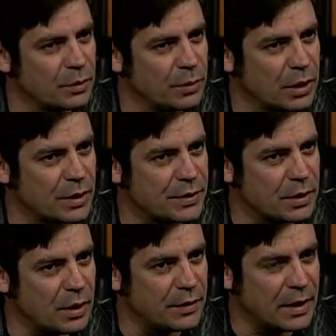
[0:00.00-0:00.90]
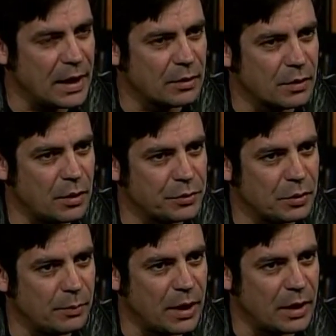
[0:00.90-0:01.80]
Because the
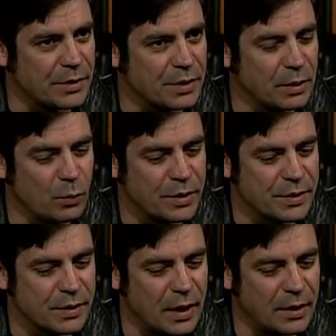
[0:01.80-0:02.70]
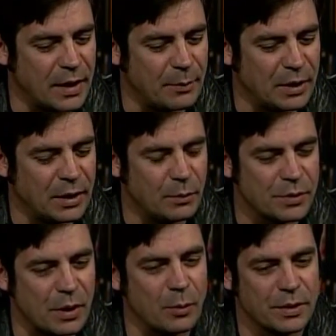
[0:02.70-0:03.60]
agricultural policy was set, I mean, he
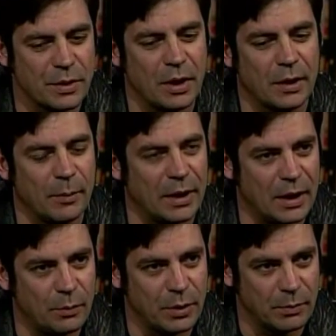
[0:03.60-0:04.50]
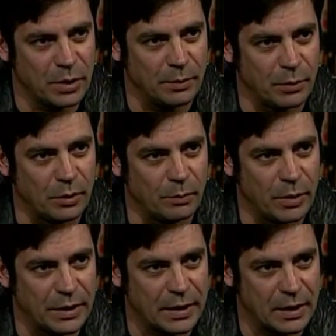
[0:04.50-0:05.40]
was always talking about helping people,
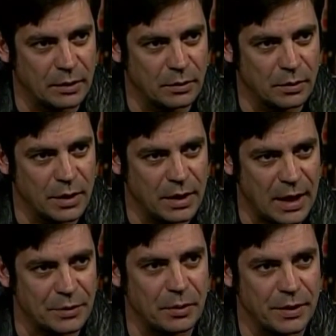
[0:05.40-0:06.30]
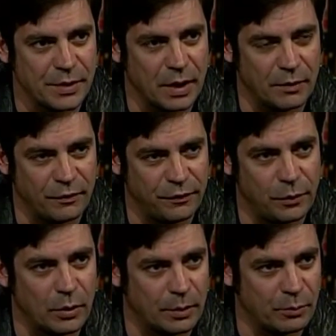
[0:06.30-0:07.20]
but then he actually set
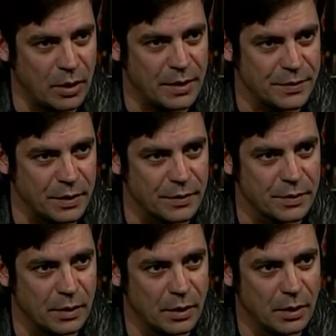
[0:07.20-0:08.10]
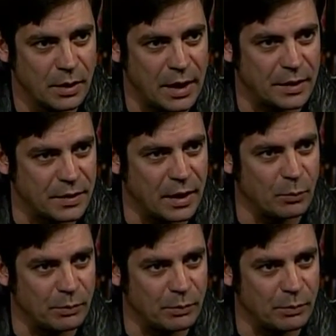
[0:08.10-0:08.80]
floor prices at a time